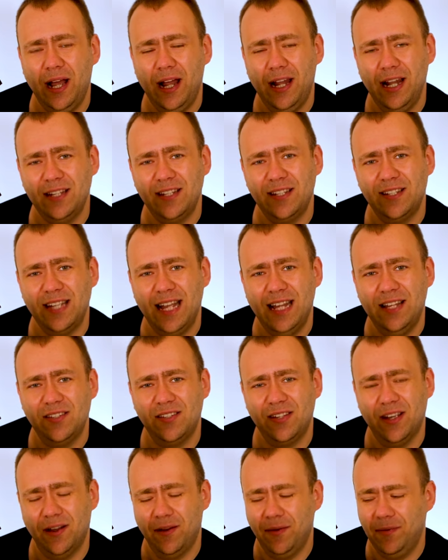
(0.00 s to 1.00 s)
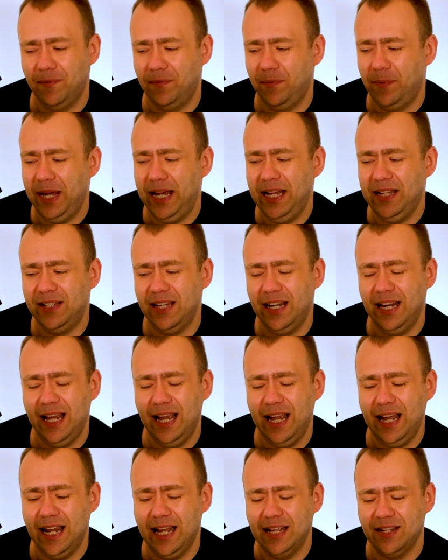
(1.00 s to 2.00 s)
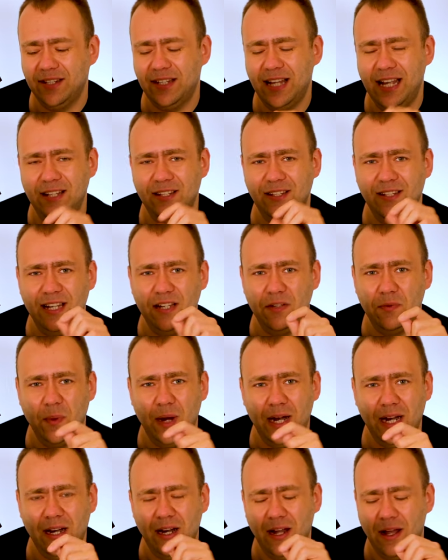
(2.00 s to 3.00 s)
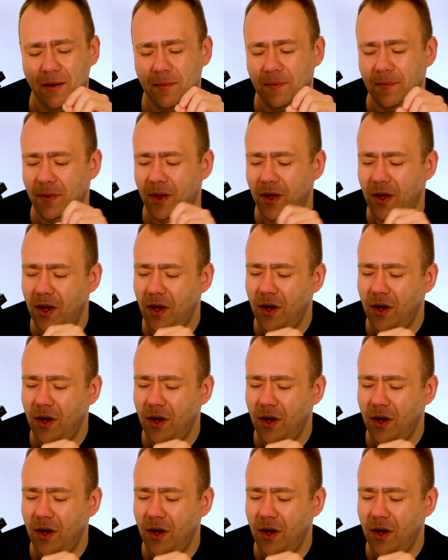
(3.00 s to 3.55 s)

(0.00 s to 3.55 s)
uh, there's a sensor piece in here that senses when, um,